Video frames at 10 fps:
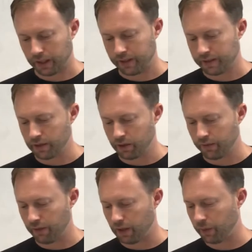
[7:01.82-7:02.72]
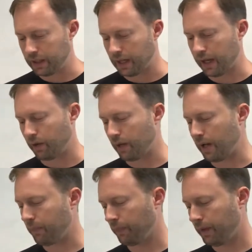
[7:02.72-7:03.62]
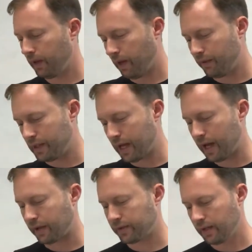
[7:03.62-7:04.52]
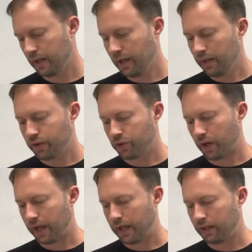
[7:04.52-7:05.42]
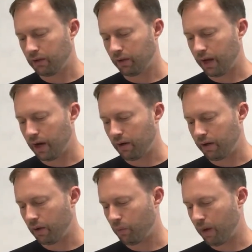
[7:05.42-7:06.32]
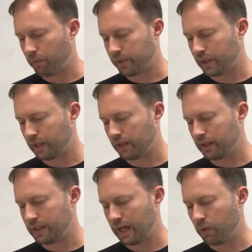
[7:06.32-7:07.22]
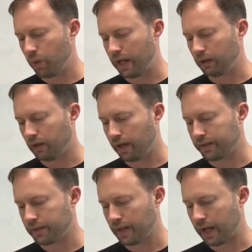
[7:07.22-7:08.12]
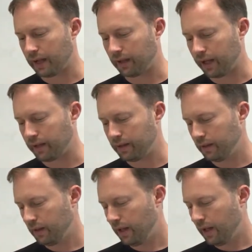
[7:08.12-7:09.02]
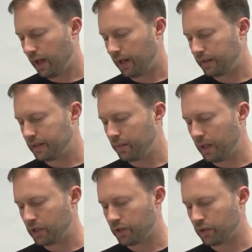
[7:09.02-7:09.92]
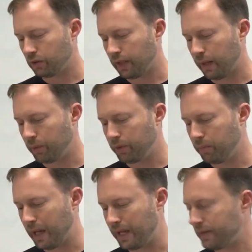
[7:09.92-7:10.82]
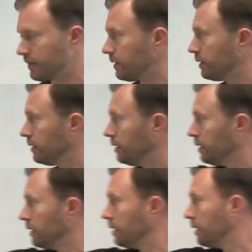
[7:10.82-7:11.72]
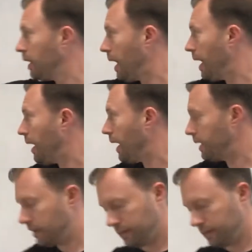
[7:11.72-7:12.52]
Consider the following diagram of a tax. The triangular area representing the deadweight loss is highlighted, and its dimensions are labeled base and height.